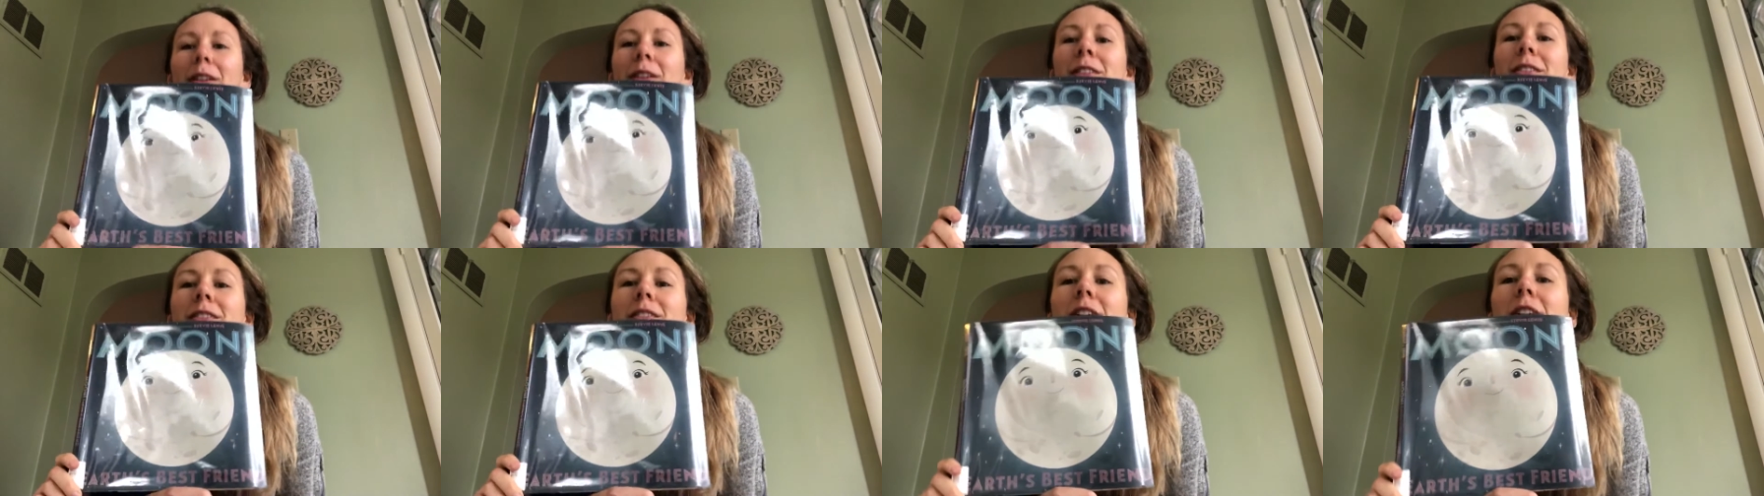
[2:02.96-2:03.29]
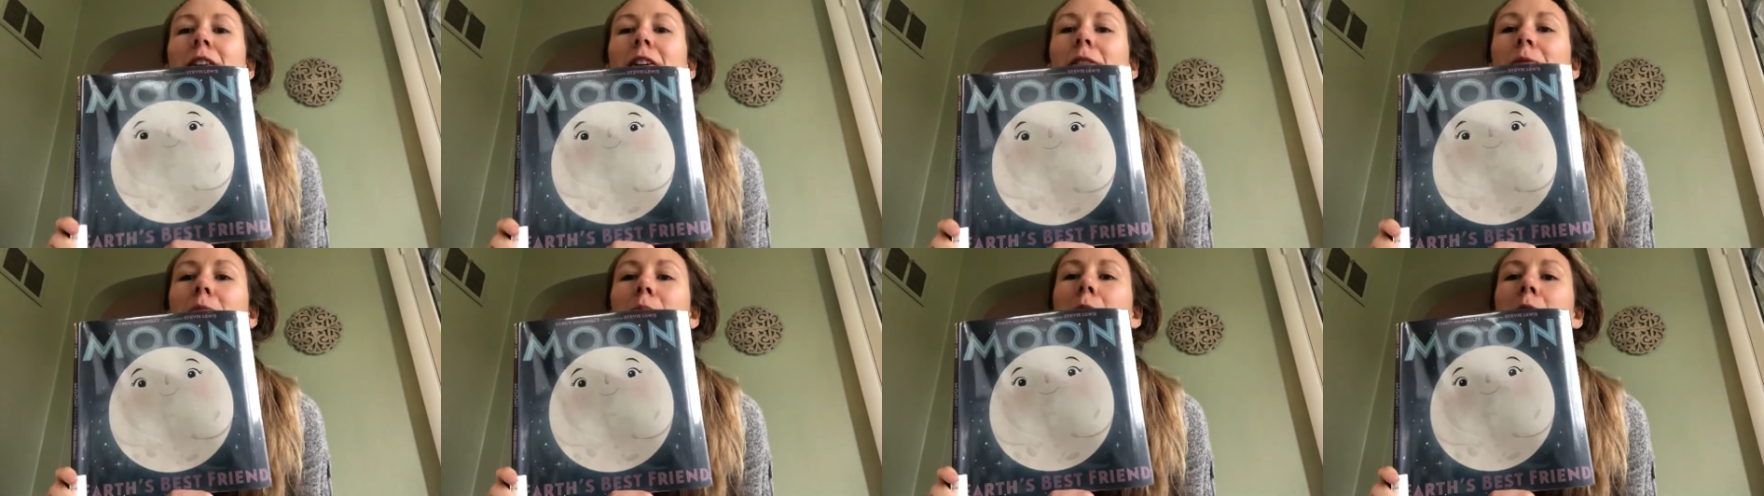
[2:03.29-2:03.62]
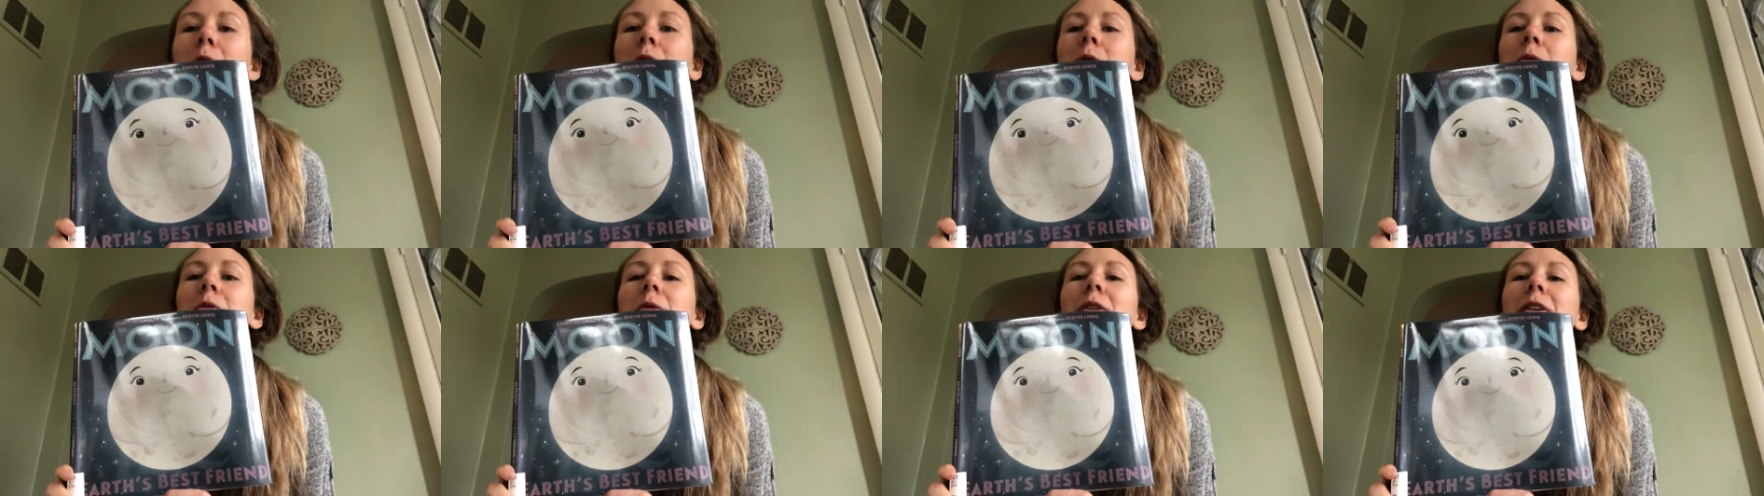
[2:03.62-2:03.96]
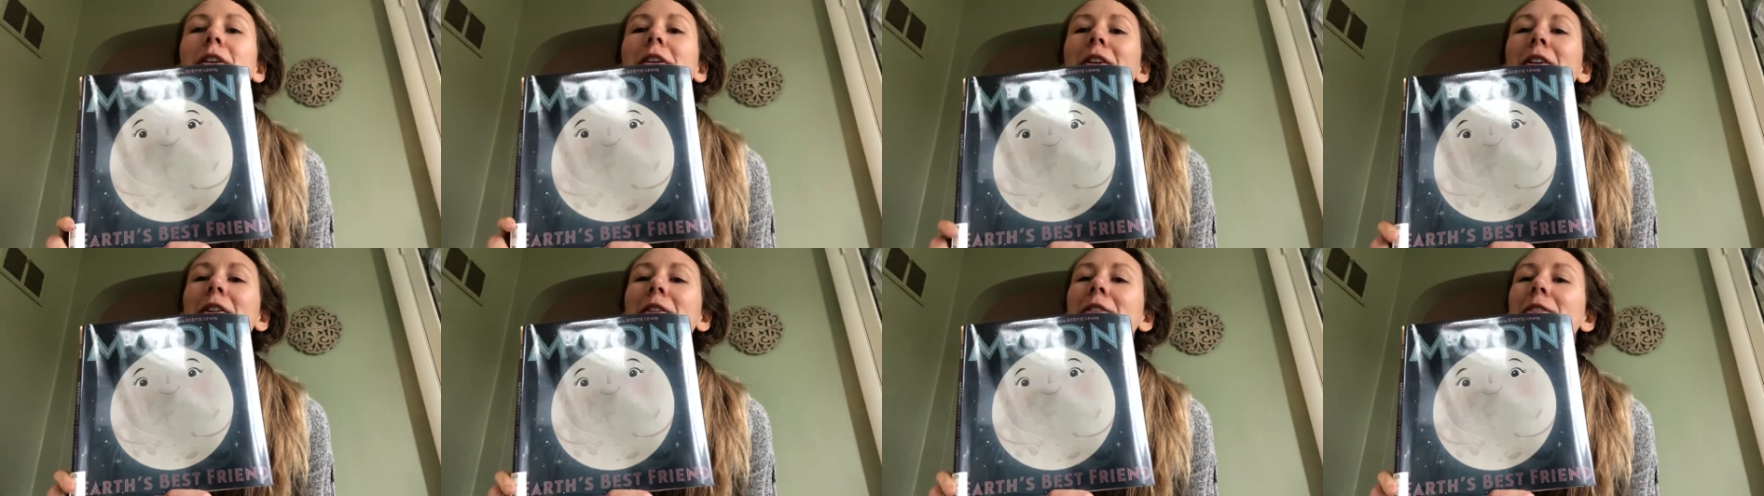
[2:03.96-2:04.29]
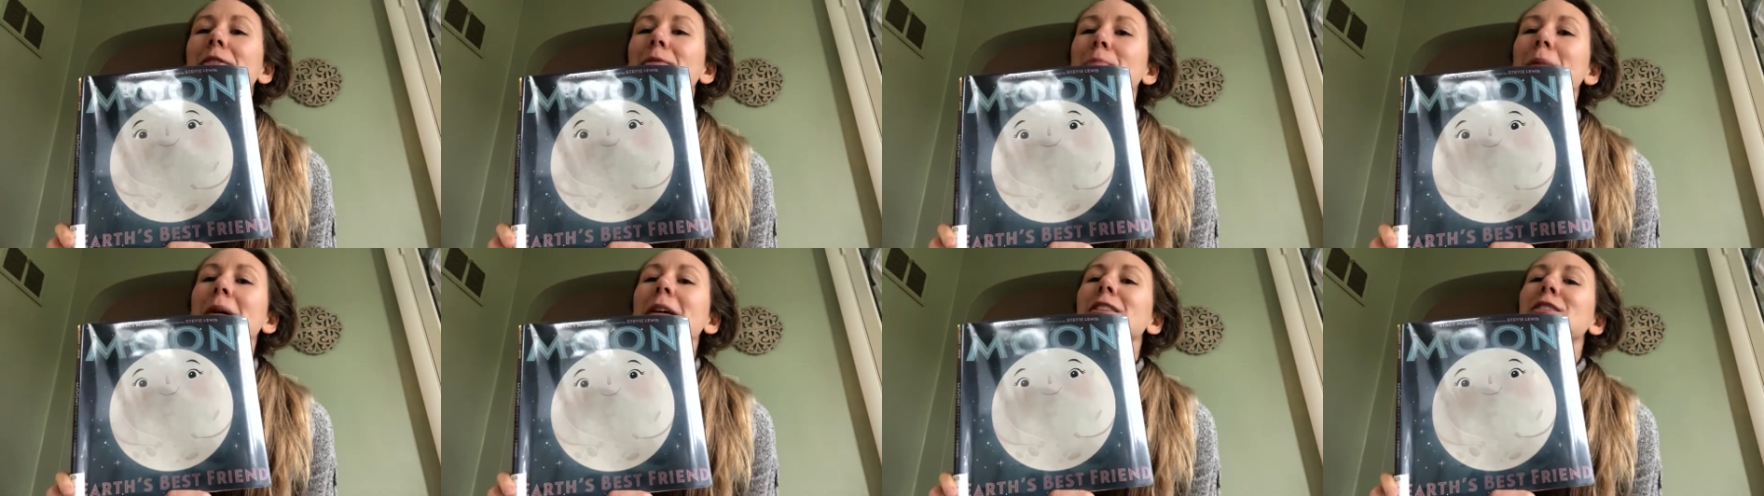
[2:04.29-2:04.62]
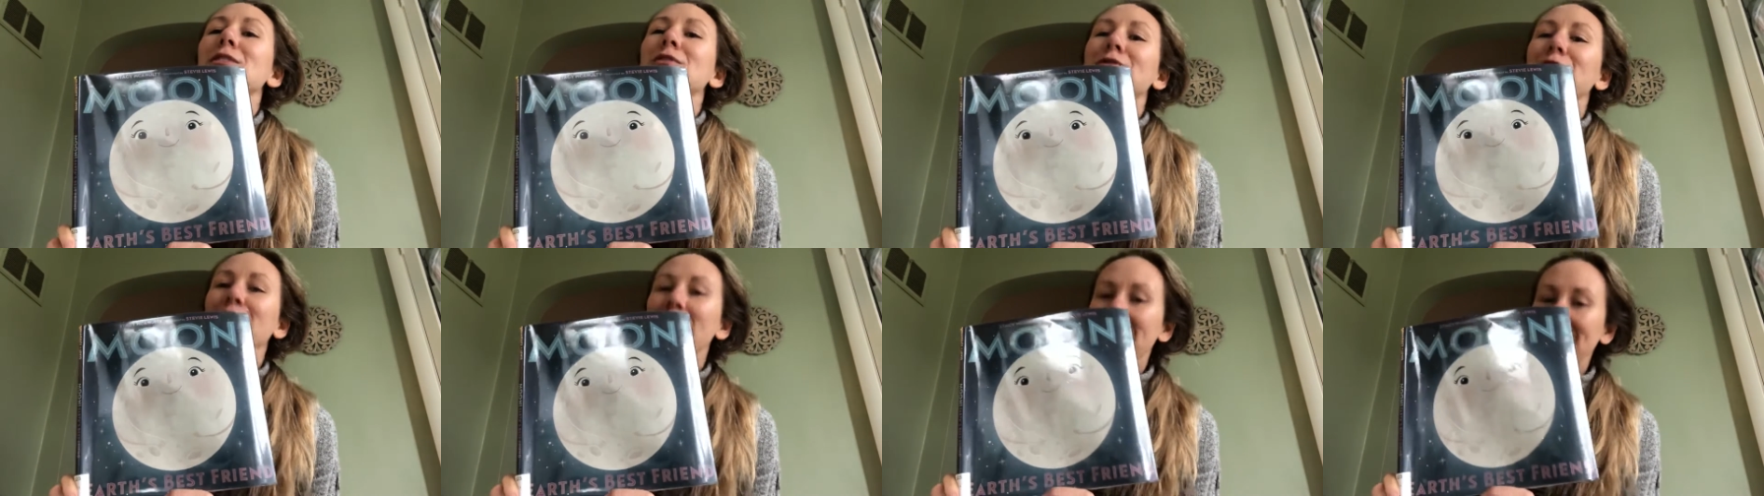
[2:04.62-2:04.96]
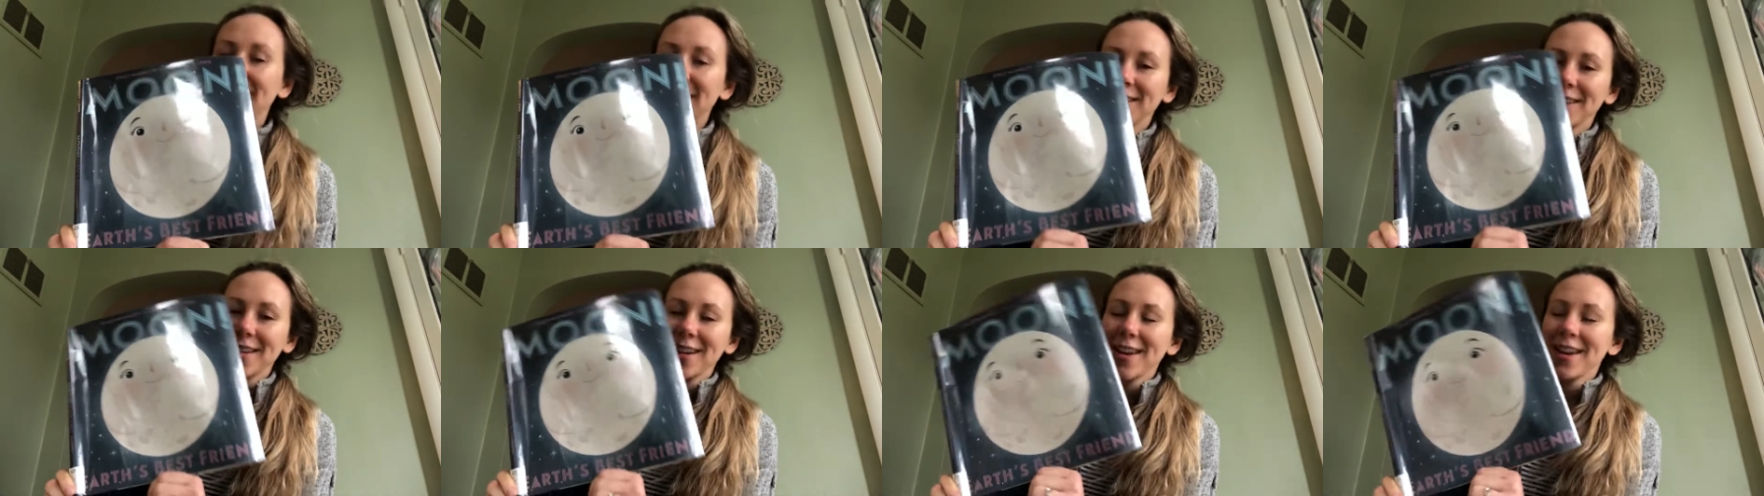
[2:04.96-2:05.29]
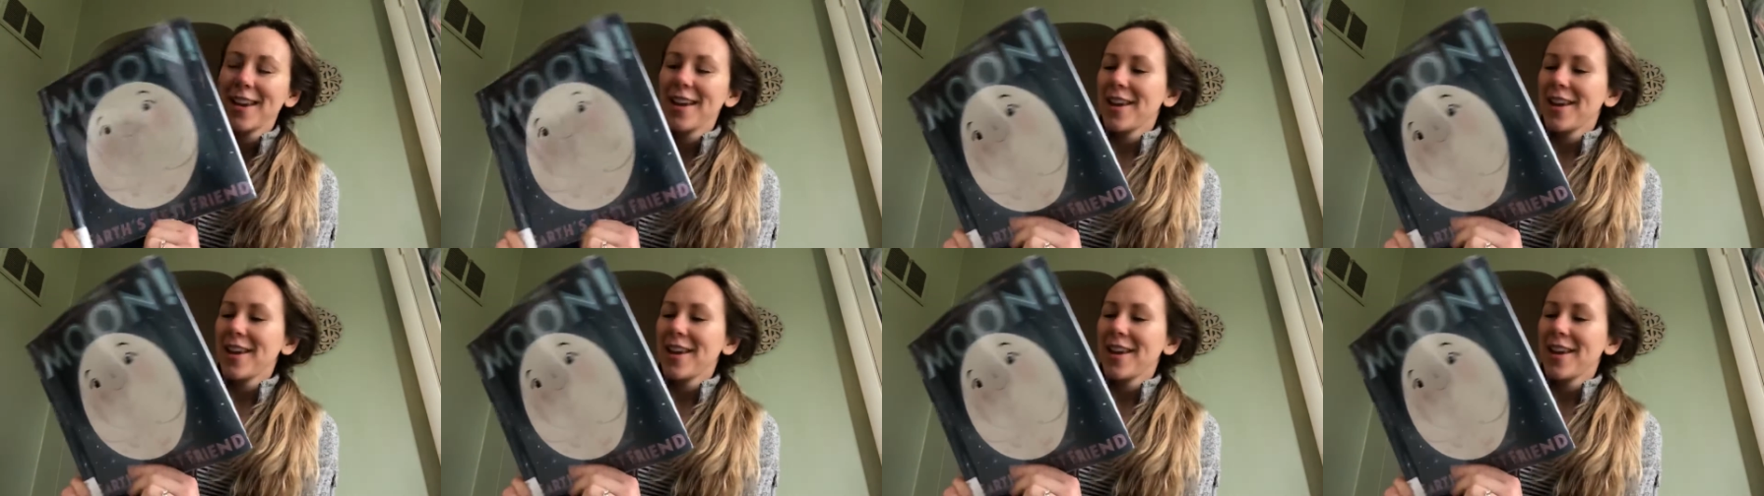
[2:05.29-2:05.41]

It's called Moon, Earth's Best Friend.